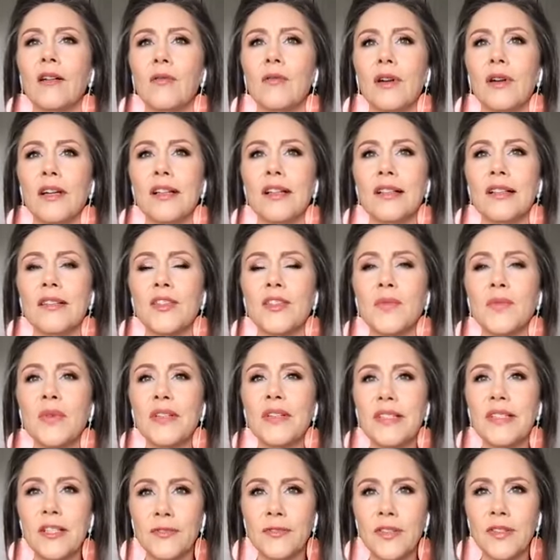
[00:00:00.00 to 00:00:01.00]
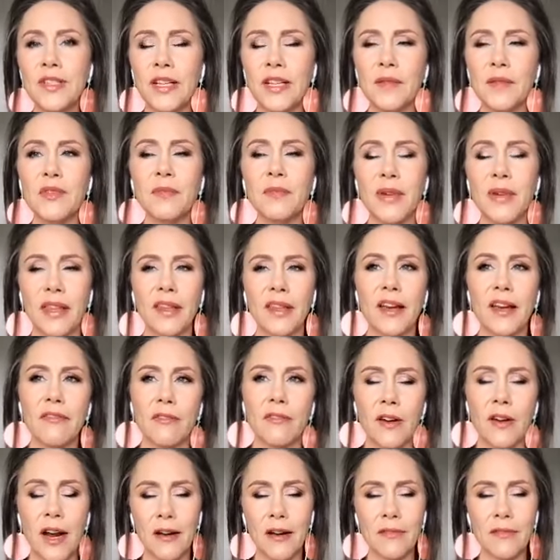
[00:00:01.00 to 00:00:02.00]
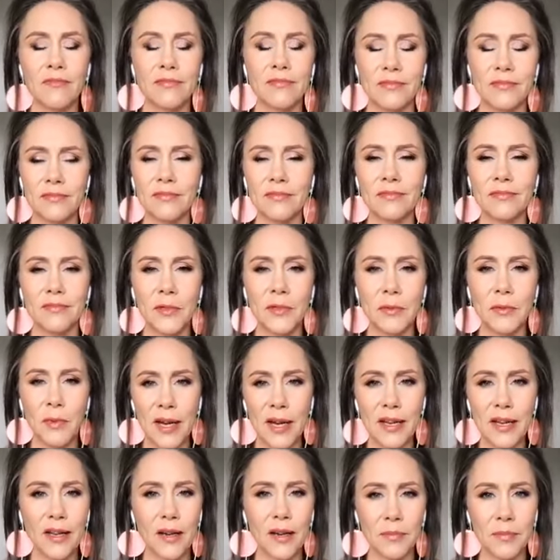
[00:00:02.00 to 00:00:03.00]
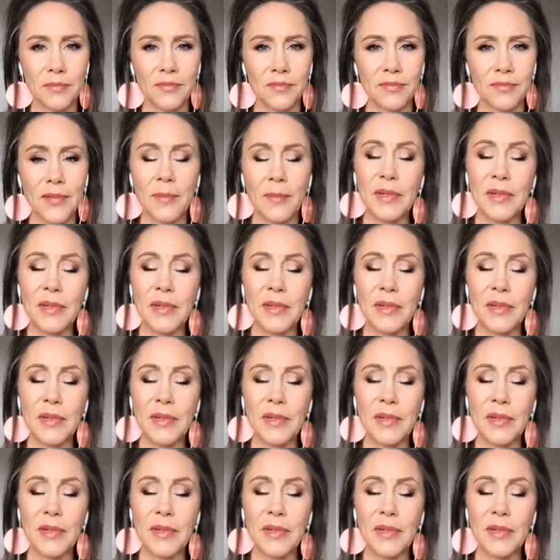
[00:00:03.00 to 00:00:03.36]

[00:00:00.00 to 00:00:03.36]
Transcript: where there's been different times in my life where I would wake up.